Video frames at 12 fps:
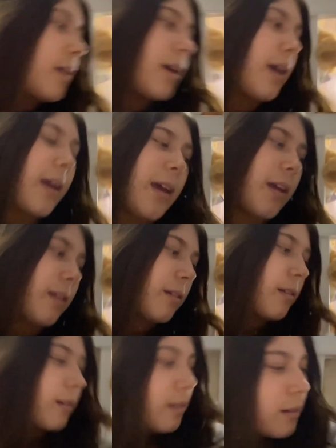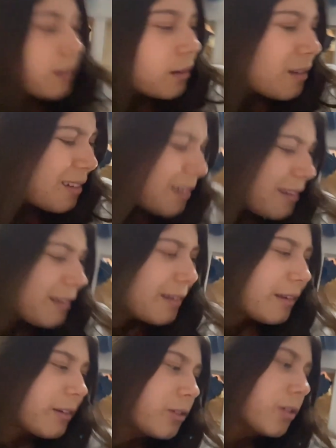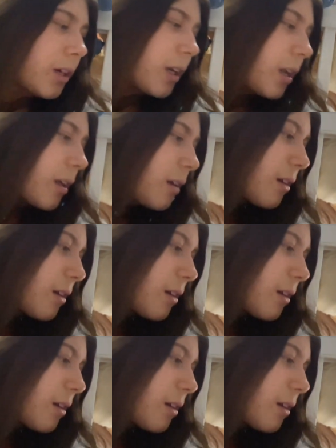and I'll try and get it.